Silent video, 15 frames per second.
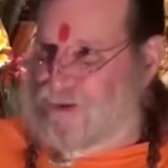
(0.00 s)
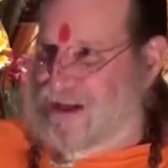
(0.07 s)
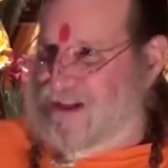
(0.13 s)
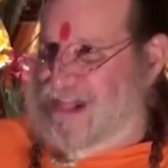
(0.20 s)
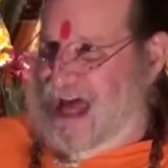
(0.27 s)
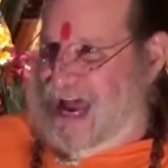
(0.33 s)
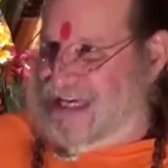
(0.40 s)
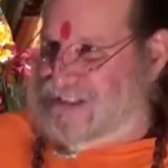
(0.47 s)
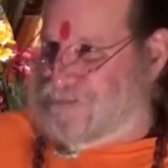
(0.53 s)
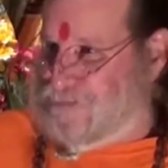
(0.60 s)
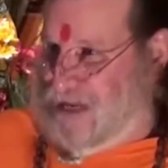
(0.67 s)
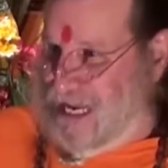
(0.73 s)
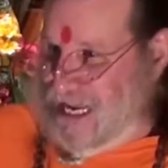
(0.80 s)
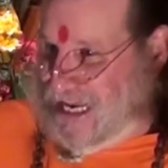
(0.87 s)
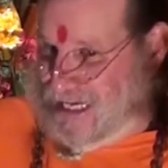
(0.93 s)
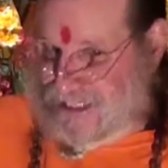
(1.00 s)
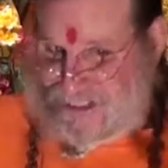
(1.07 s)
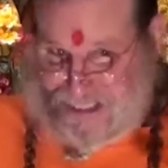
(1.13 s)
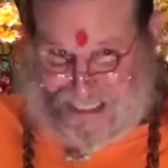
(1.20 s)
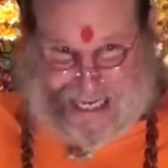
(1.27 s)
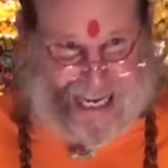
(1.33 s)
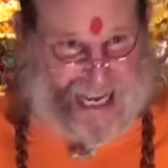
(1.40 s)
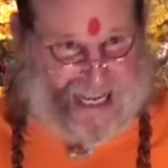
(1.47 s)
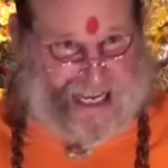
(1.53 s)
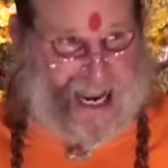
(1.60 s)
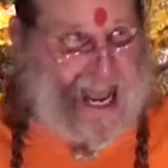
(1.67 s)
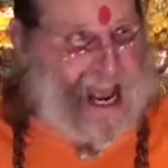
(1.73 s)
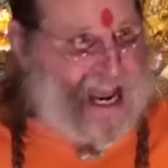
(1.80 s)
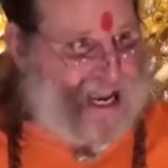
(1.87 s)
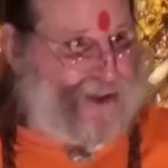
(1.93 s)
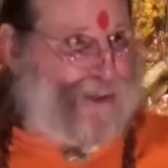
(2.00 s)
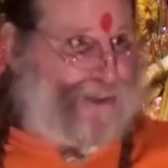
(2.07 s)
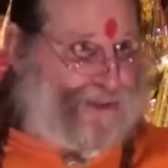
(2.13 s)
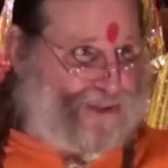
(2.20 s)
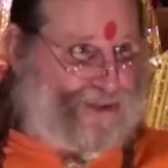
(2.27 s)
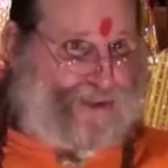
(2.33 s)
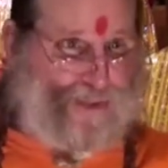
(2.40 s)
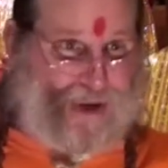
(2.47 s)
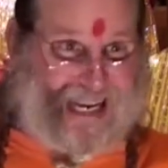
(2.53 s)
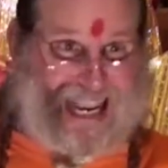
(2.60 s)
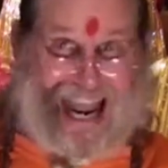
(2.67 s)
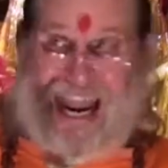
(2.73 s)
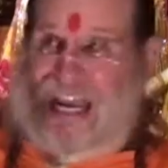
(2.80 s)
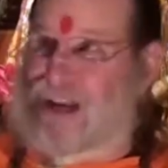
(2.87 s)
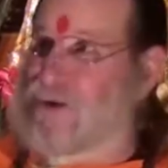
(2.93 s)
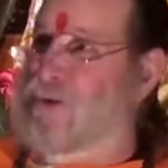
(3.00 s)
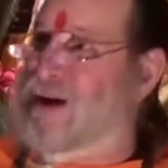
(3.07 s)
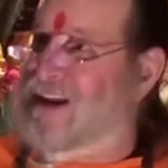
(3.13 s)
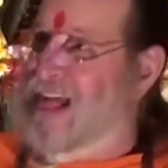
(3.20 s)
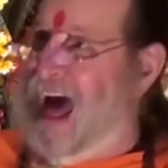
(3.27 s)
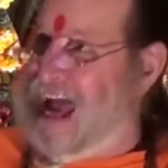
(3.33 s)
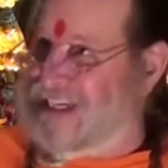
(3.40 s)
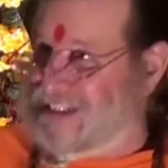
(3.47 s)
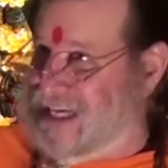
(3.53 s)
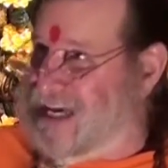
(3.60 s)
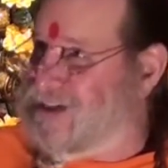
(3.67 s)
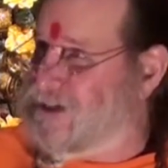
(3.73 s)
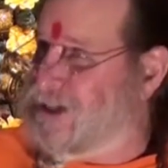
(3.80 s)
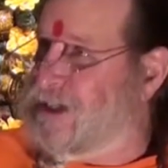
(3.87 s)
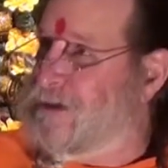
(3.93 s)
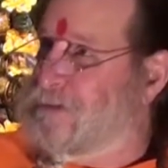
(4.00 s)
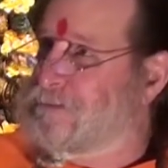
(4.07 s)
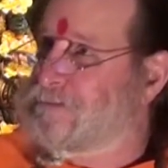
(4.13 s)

realized beings did in order to gain realization.